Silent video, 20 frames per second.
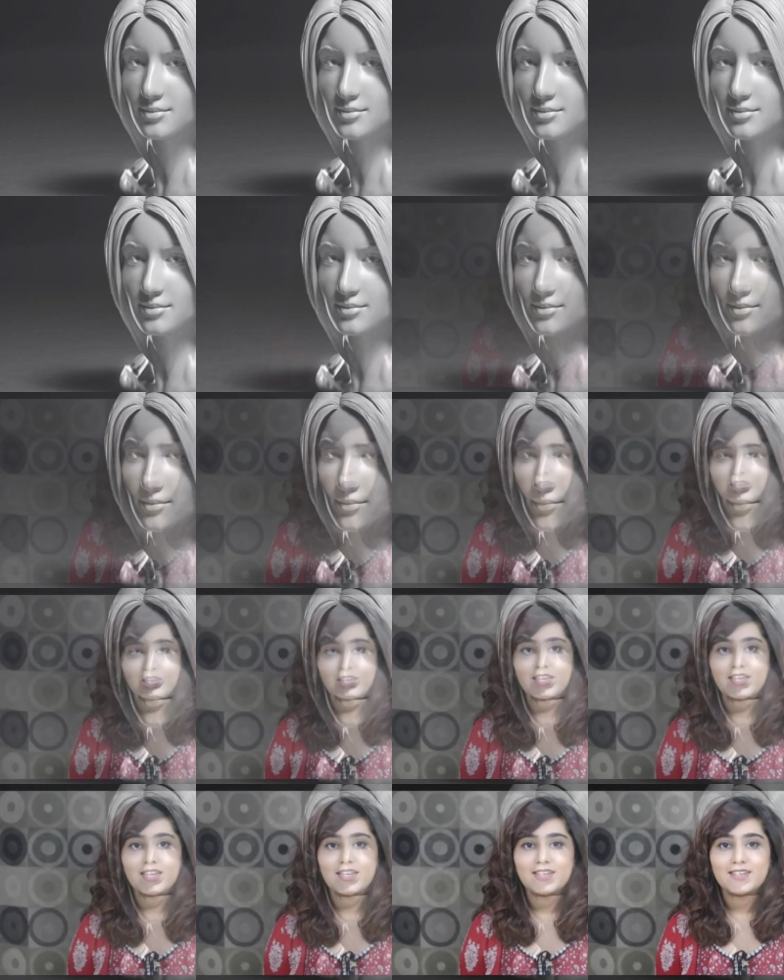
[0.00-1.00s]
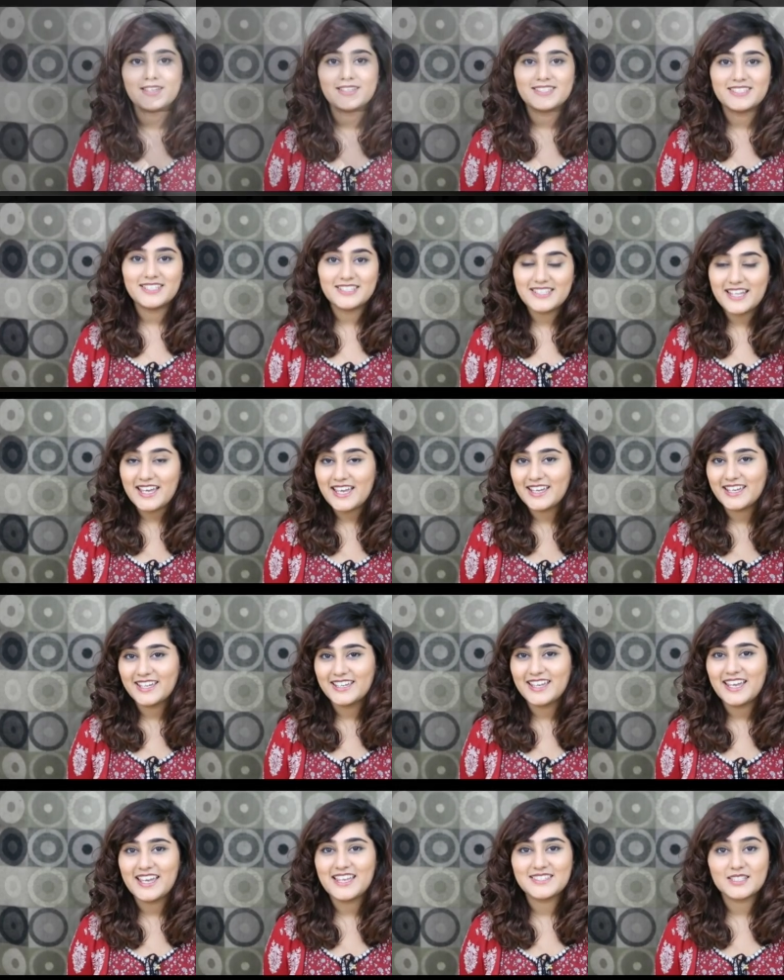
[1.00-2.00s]
Shafilea.
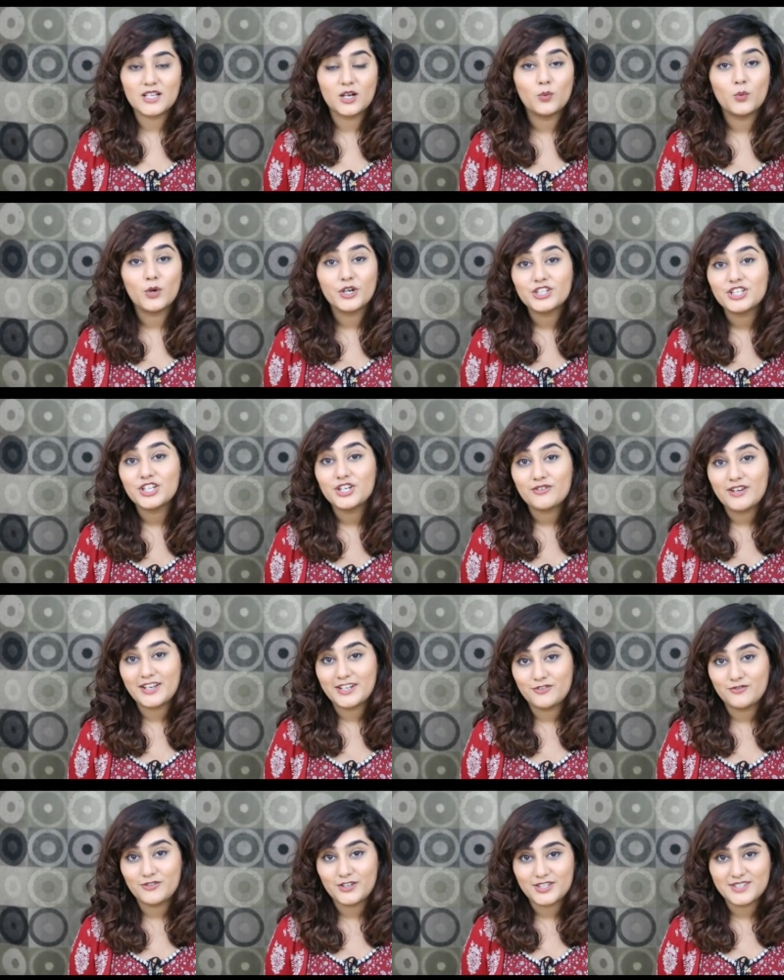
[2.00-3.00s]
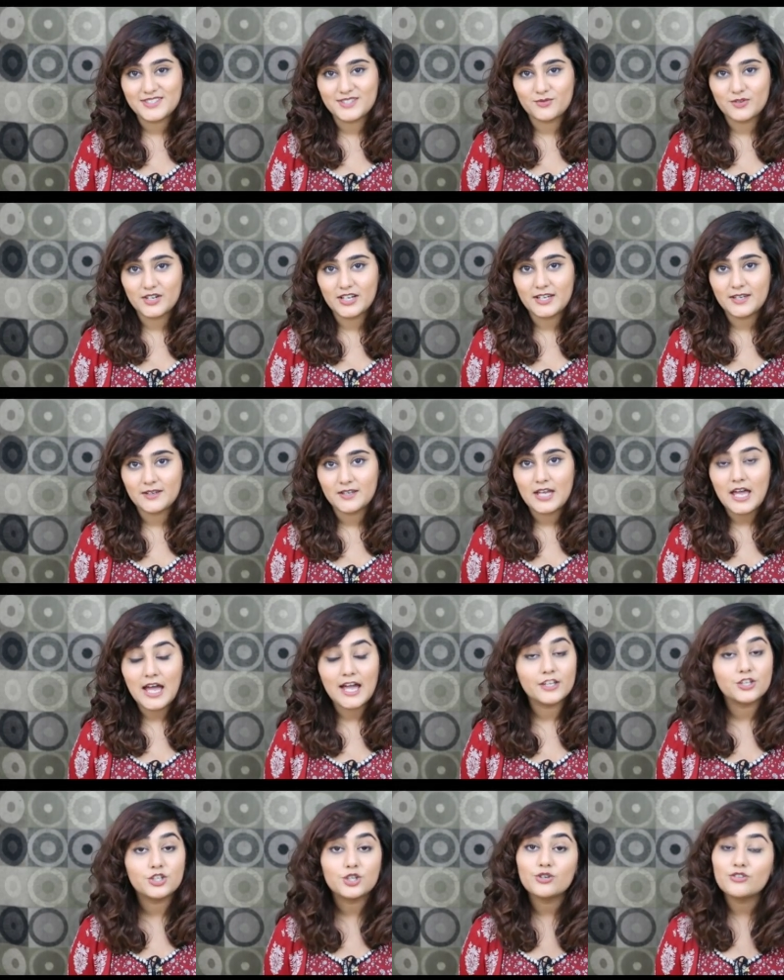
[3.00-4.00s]
Today is our one year anniversary
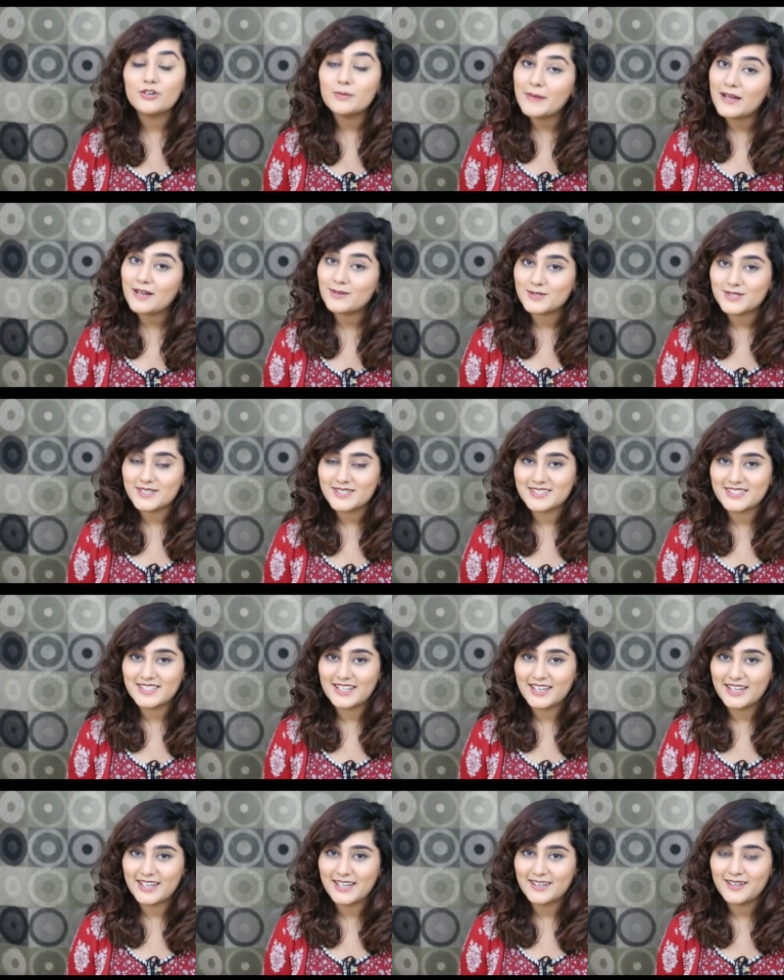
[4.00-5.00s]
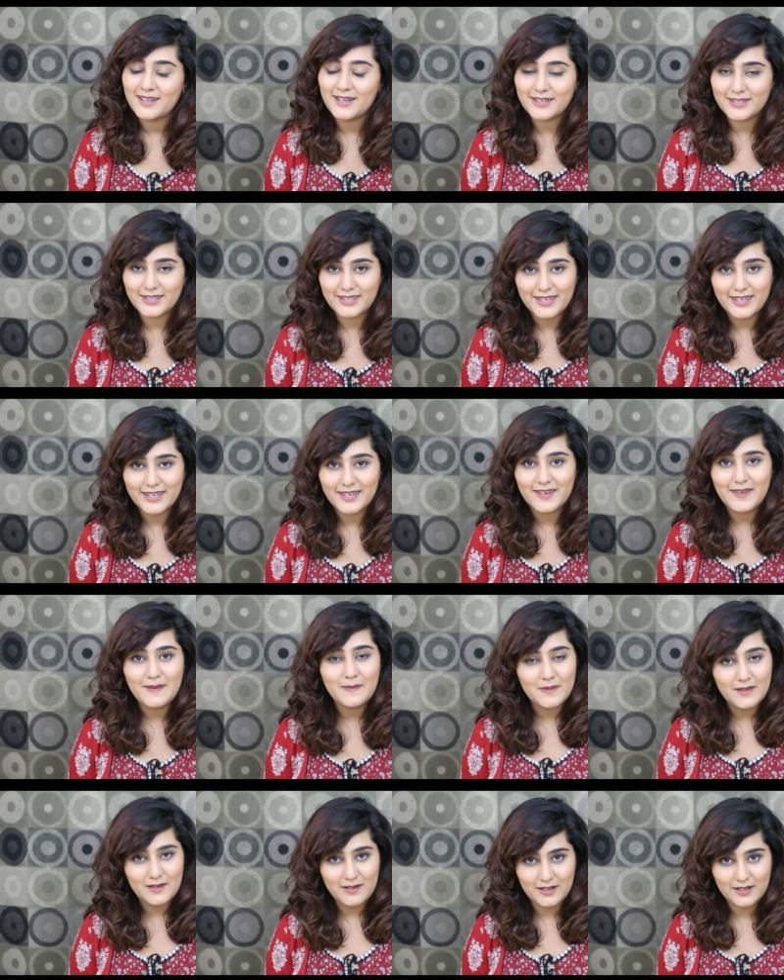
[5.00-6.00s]
and you're about to see a year
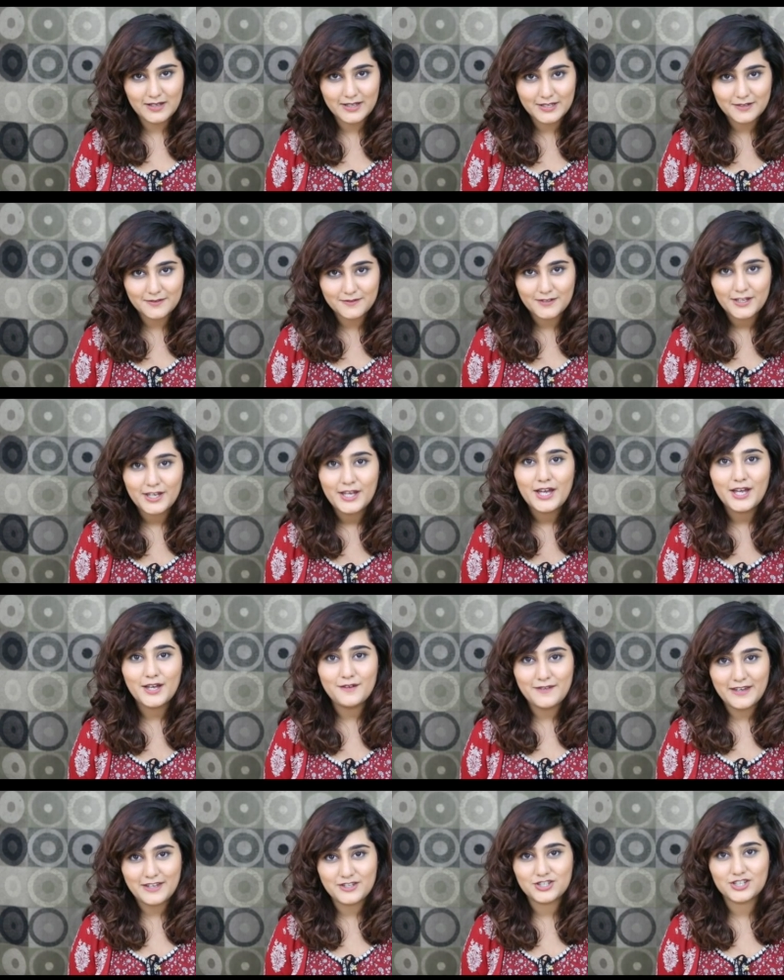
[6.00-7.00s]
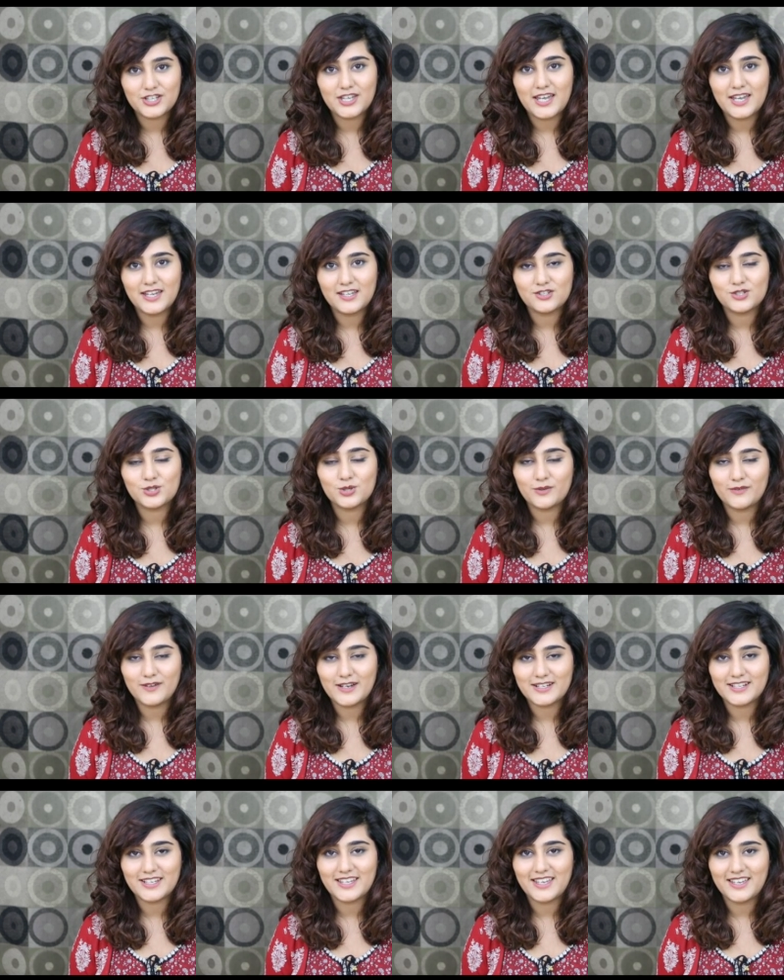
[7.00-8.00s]
in the life of Educate to
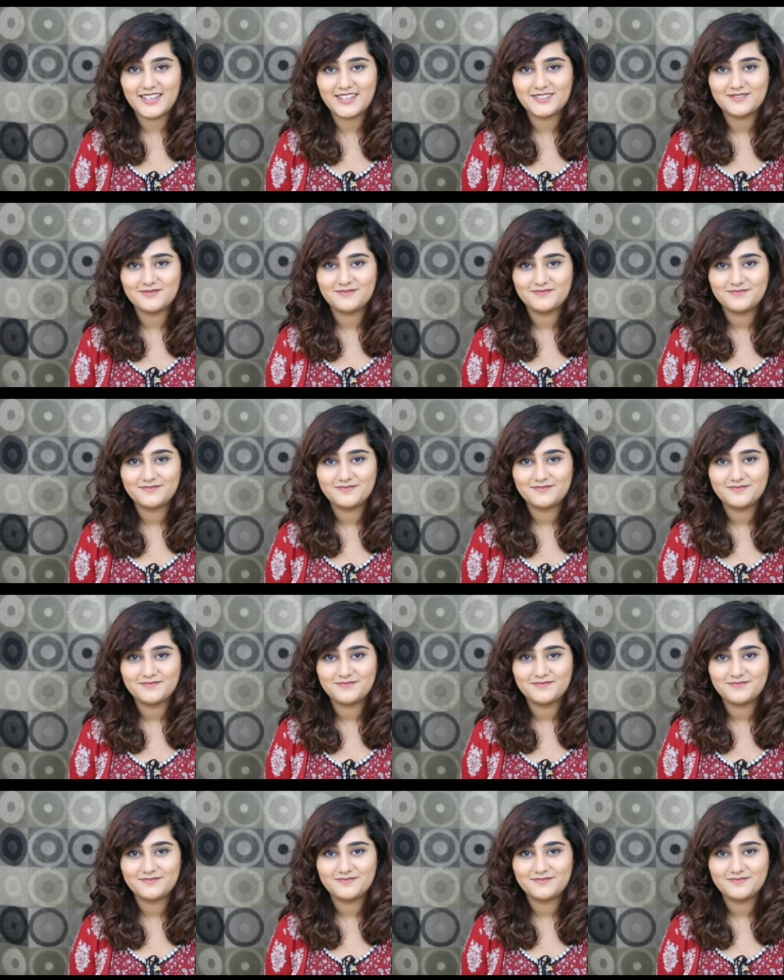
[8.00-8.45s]
Eradicate.